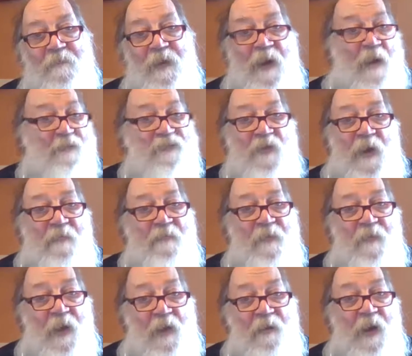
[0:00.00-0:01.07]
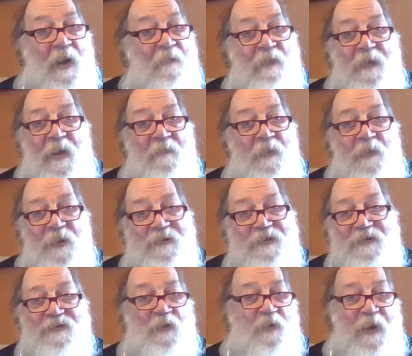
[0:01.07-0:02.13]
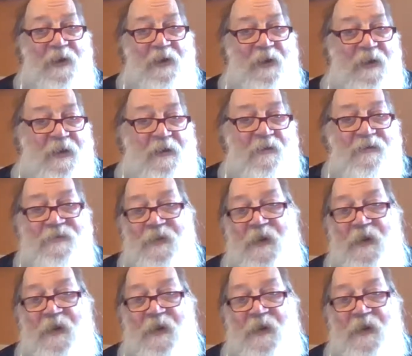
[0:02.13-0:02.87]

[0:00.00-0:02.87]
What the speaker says: And I was traveling around and I would come across these great deals.